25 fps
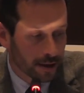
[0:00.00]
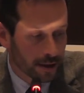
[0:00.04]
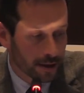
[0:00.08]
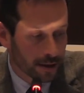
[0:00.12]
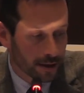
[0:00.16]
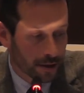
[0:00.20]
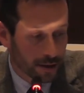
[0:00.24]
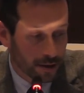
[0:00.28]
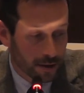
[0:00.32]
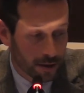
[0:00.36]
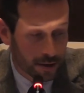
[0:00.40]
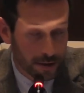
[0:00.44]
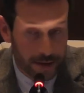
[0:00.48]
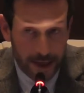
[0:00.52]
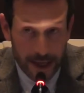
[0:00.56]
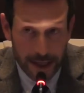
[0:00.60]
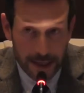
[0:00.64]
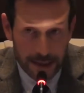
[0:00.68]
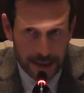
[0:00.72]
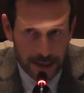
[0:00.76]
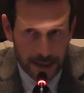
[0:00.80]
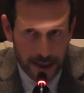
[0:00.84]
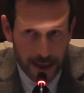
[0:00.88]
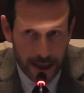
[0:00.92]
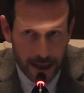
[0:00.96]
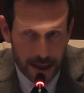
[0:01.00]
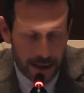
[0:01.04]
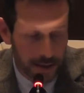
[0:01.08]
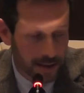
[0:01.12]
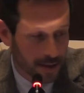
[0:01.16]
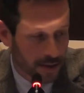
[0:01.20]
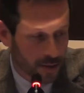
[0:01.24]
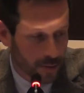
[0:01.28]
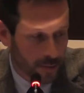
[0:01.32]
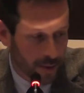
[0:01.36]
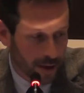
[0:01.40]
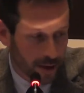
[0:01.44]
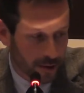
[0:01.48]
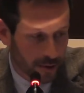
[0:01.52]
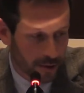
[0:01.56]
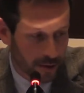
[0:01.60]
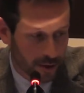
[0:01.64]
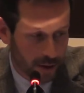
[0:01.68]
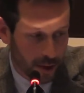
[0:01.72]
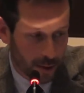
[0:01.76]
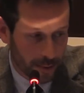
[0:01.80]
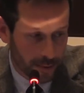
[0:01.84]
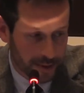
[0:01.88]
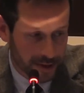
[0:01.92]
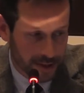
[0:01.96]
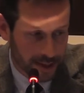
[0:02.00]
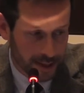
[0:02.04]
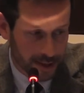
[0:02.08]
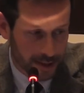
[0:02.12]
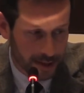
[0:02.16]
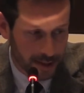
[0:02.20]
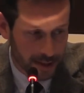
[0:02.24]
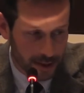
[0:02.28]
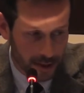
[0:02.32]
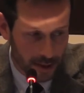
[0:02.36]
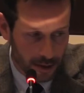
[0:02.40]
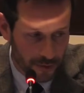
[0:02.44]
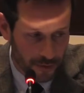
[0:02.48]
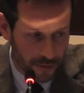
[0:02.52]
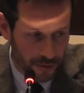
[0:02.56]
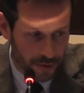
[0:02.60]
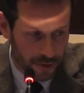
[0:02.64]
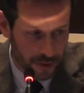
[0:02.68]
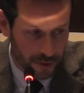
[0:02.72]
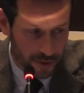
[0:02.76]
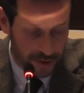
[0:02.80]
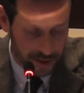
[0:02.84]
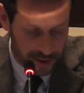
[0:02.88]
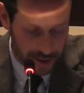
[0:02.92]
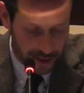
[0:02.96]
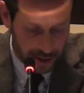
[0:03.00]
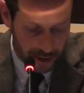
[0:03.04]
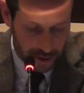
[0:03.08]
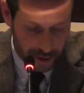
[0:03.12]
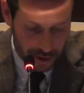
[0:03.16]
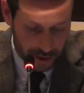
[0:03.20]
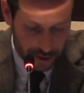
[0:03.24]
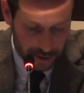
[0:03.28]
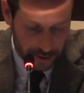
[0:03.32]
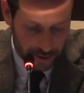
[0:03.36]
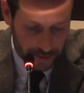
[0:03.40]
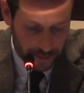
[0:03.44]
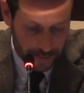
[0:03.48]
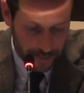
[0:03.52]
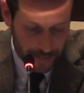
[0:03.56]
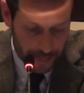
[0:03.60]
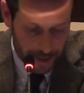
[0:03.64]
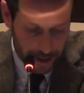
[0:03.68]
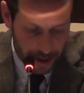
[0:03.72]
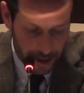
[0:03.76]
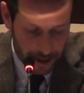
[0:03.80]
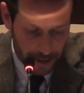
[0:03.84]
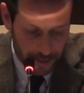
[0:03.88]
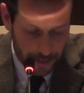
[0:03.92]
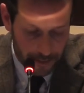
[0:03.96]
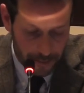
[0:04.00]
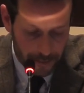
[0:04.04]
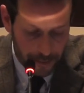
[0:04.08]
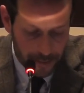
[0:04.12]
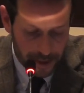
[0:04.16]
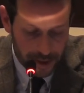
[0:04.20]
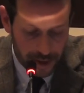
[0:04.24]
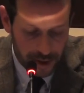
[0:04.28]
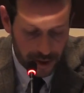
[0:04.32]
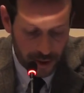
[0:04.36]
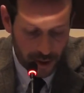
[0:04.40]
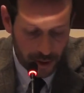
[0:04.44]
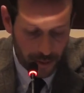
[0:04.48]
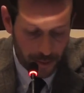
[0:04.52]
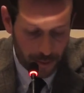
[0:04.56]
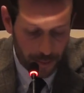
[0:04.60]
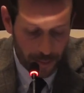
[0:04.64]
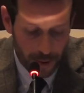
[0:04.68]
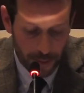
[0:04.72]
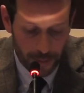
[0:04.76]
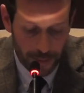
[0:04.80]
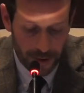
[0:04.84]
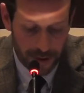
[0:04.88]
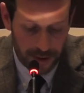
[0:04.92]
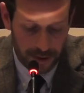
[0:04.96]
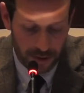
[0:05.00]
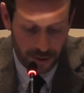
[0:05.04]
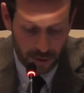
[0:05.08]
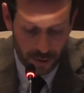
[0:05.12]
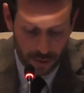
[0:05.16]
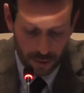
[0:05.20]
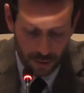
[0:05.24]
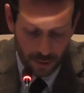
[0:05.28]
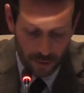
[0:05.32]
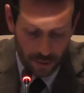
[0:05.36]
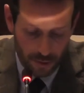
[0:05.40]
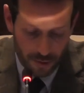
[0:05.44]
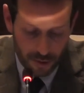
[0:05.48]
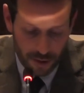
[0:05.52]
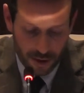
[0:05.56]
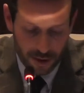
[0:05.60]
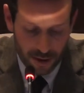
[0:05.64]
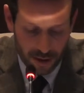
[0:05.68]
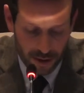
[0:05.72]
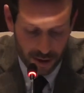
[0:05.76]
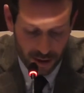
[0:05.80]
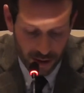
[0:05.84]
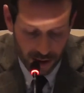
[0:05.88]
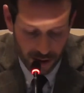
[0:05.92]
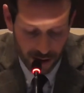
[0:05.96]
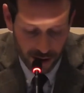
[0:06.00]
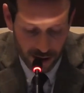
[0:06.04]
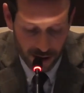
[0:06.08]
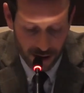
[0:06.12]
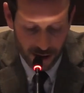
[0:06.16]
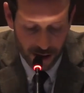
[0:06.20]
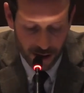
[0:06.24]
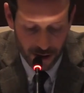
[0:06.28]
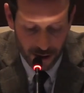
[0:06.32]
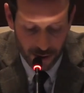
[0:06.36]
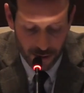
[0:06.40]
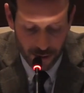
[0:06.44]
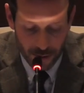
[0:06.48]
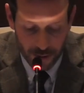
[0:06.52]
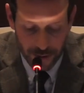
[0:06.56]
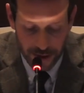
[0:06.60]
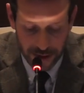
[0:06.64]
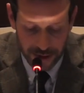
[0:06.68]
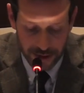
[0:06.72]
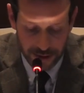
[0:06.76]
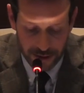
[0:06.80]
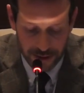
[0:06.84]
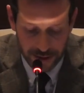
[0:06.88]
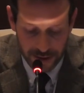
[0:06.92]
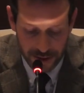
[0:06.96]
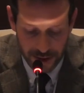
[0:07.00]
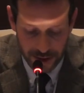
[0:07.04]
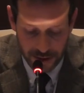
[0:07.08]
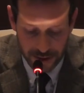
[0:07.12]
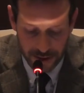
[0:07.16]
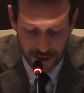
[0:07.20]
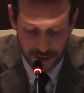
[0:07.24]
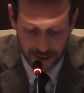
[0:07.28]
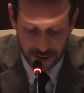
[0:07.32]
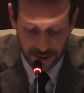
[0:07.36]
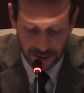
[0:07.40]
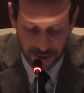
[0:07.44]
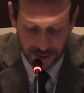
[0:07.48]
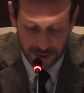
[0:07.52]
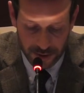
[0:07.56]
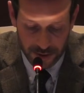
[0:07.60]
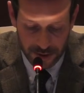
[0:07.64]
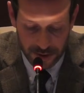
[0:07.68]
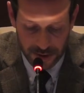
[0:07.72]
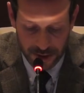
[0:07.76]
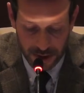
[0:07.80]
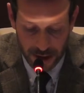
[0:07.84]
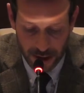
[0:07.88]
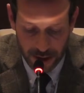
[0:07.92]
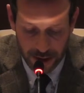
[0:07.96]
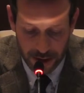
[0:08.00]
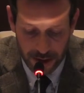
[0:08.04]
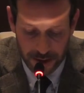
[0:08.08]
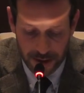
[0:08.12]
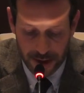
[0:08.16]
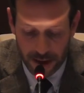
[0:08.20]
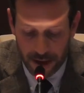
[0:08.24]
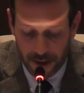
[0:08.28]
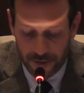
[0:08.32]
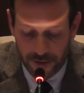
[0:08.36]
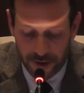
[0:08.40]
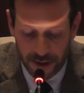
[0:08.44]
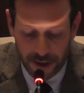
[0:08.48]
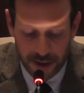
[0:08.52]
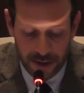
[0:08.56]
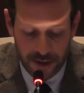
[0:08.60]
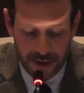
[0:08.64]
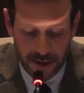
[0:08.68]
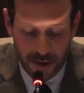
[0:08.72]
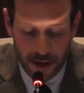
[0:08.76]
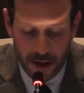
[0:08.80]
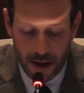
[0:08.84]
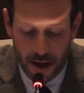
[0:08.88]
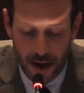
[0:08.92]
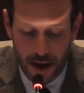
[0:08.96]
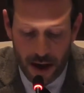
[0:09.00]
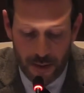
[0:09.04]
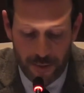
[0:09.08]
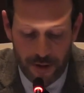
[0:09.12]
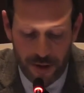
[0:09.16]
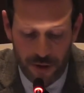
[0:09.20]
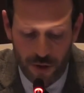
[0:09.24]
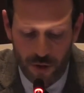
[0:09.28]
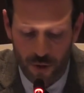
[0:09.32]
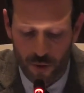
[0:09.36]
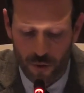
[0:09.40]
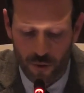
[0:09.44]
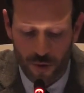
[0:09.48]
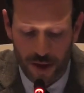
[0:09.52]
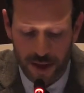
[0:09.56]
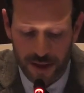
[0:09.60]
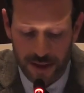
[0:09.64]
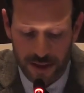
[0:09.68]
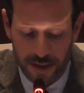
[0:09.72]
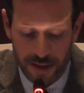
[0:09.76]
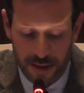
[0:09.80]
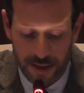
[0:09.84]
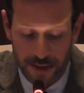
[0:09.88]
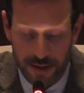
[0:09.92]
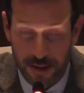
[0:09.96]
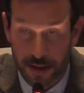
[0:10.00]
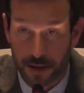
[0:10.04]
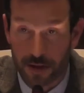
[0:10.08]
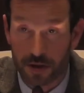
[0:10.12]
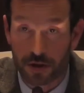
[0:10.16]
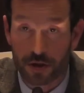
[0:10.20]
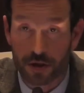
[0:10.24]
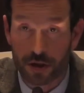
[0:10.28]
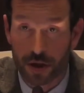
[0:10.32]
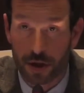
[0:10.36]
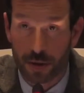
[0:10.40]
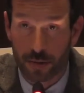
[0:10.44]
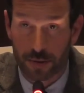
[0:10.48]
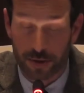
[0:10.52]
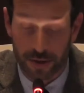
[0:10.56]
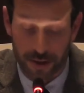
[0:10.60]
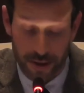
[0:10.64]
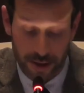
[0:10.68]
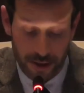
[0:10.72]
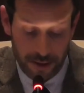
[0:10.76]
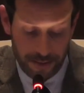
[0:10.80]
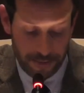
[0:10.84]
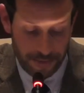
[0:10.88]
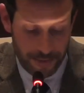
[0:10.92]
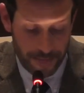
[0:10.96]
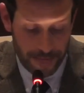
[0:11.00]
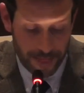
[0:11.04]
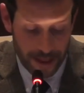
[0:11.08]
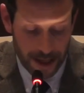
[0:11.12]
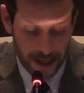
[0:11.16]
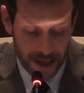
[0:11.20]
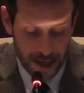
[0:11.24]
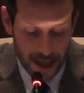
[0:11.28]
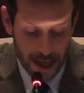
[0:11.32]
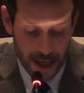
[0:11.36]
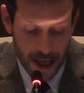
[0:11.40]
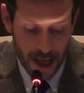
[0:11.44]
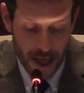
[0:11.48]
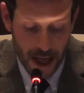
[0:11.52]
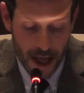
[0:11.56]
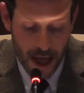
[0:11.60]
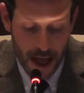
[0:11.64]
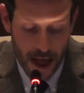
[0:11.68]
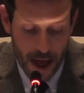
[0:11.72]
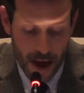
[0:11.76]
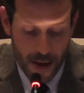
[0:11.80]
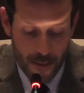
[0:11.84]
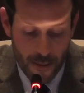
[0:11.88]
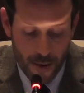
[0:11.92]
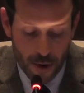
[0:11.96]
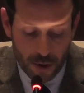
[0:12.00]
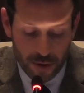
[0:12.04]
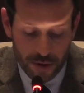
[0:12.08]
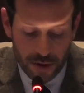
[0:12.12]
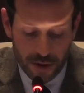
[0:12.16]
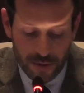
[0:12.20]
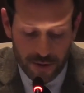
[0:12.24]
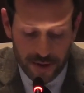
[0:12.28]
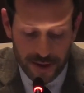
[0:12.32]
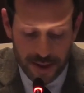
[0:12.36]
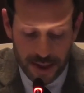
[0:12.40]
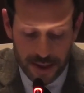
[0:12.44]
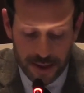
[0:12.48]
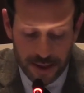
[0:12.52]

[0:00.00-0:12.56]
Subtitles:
The next case is about the competency of the jurisdiction. Mr. Popescu, a Romanian citizen, dies having his habitual residence in Germany. Most of his